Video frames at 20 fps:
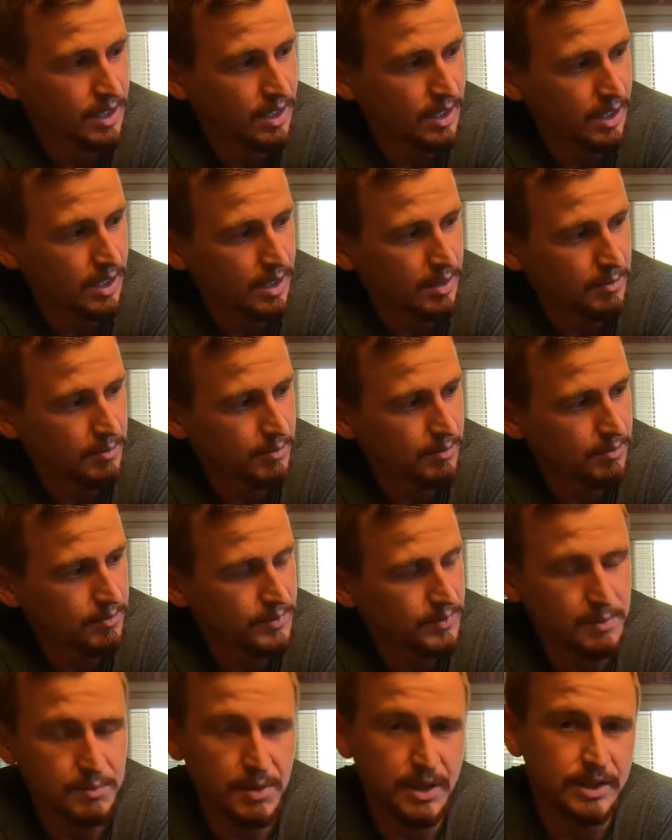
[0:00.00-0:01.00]

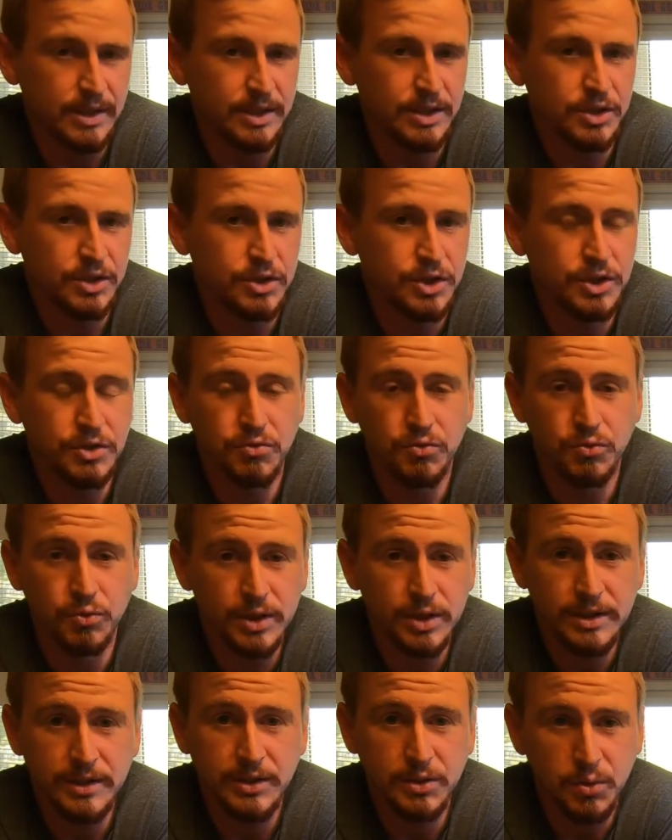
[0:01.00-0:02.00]
but she's
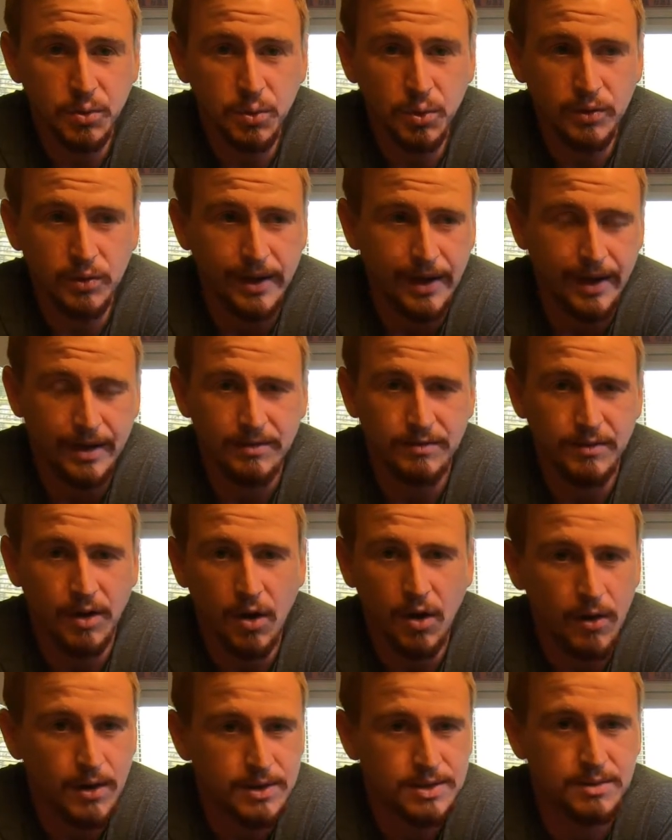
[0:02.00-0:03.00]
really cool. They have
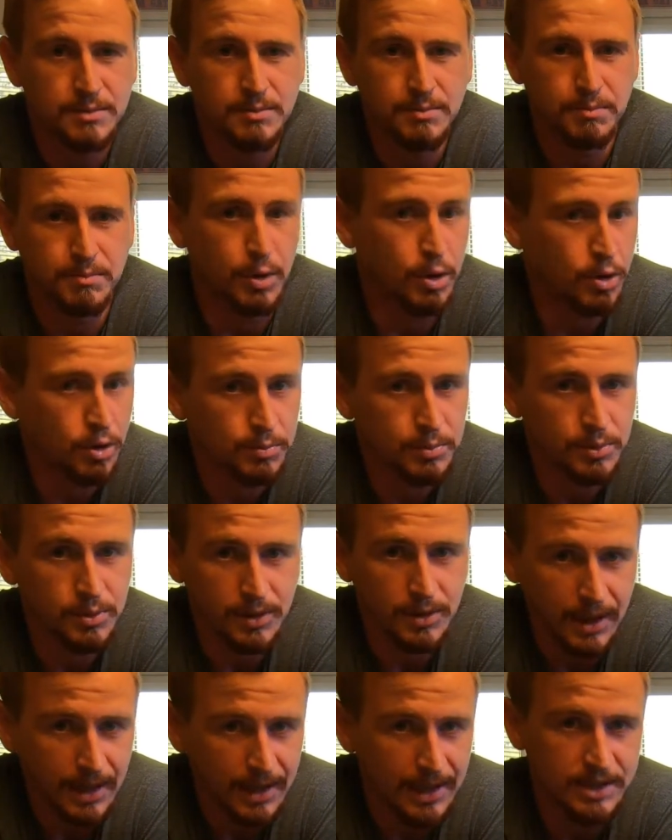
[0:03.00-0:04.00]
awesome purple
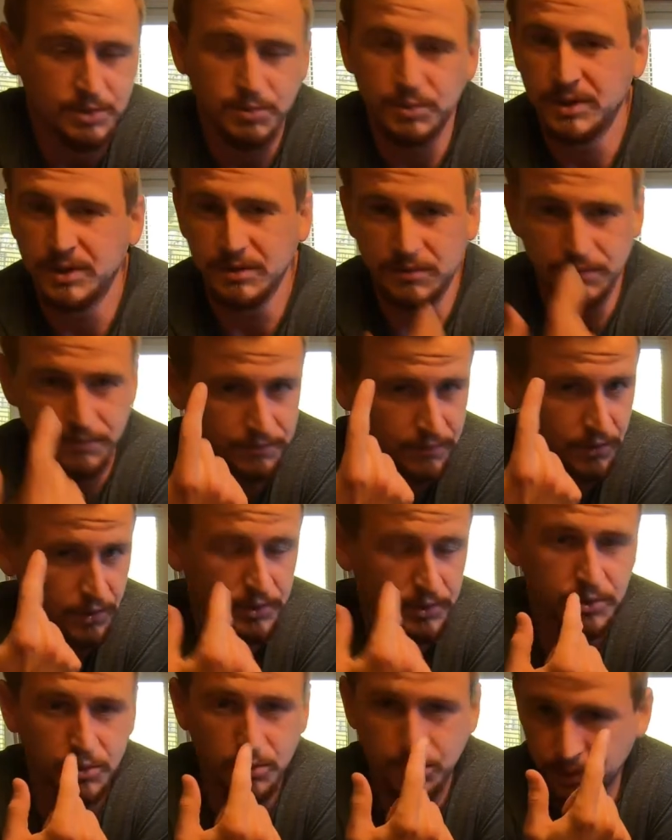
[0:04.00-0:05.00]
eyes with these
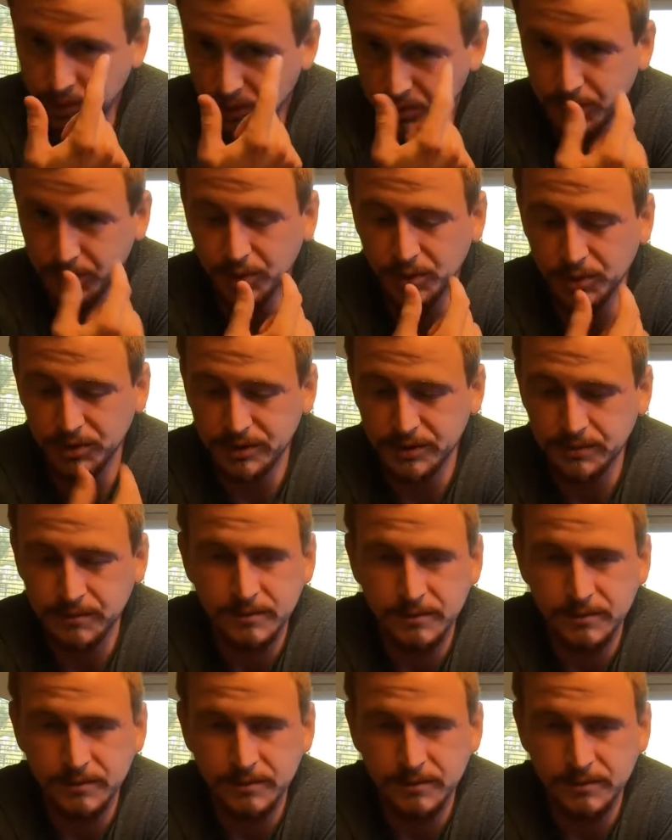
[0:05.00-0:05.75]
vertical pupils,